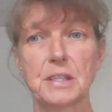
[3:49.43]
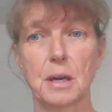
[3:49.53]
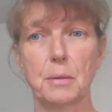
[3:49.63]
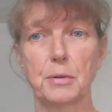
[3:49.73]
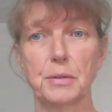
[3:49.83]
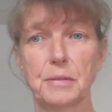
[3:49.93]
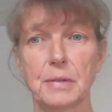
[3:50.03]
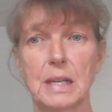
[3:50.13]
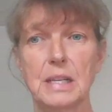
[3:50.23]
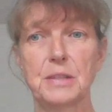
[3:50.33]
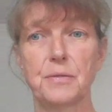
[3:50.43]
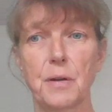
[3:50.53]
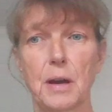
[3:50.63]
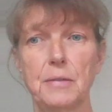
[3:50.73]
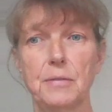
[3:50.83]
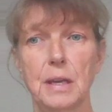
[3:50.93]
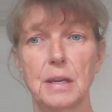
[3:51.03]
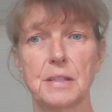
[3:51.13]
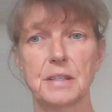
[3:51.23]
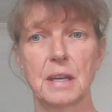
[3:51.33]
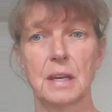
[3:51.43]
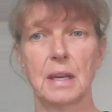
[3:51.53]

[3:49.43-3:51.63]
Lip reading: samples of at least 5 years